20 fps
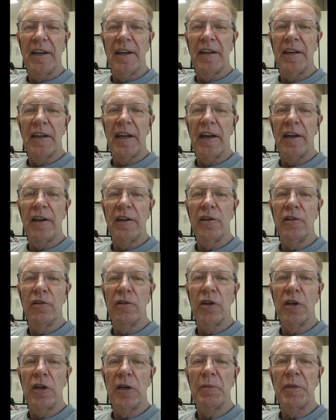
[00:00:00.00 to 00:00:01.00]
And how do
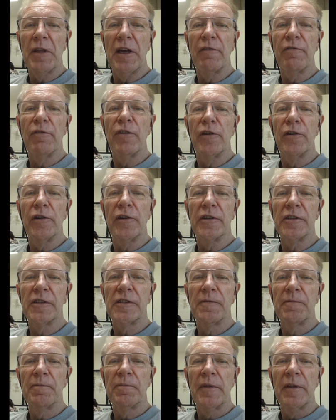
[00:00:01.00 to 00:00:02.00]
you keep that
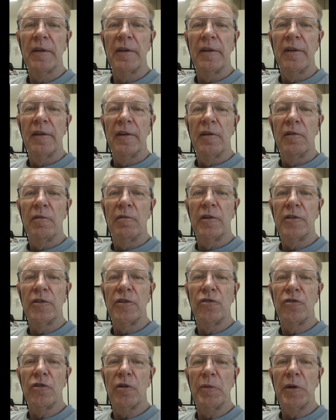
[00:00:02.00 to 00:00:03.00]
focus? Why don't
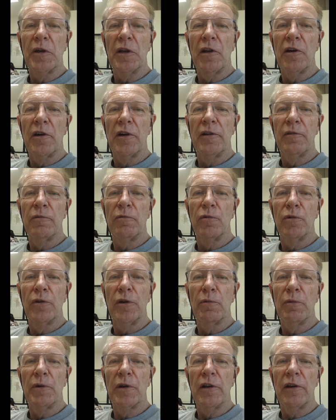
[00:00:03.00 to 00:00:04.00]
you drop me a line,
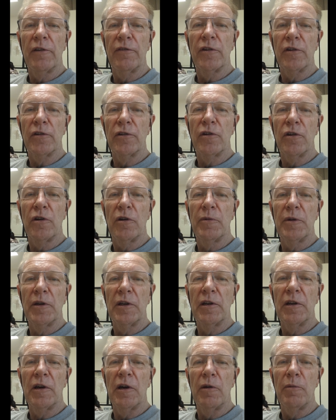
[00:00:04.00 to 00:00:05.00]
roy at one life dot com,
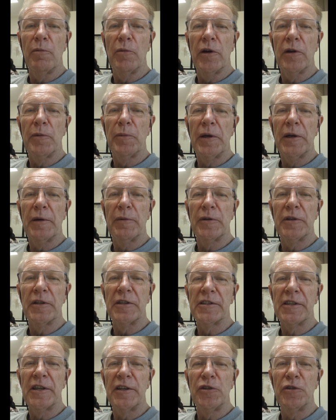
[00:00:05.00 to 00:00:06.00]
and I might be able
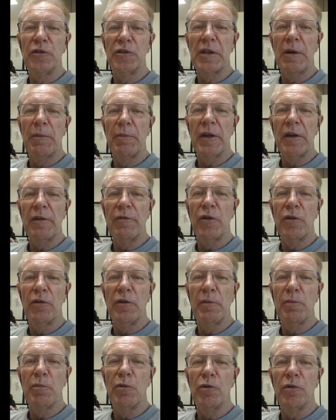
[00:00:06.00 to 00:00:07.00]
to send you something
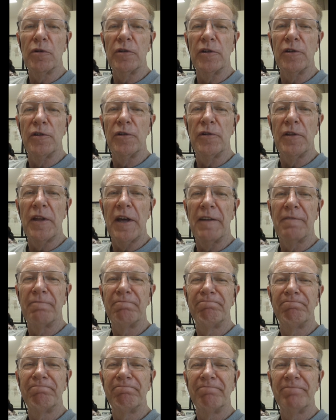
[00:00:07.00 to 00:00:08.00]
very important to do
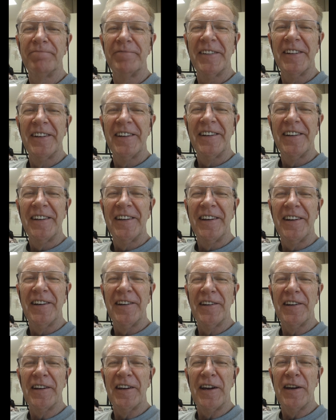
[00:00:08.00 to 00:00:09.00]
that.
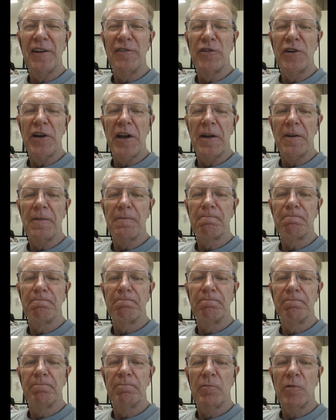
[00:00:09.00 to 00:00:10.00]
Okay, over and
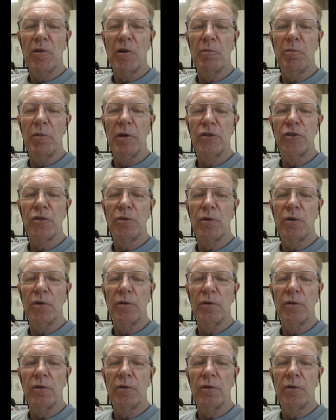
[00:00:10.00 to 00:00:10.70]
out. God bless you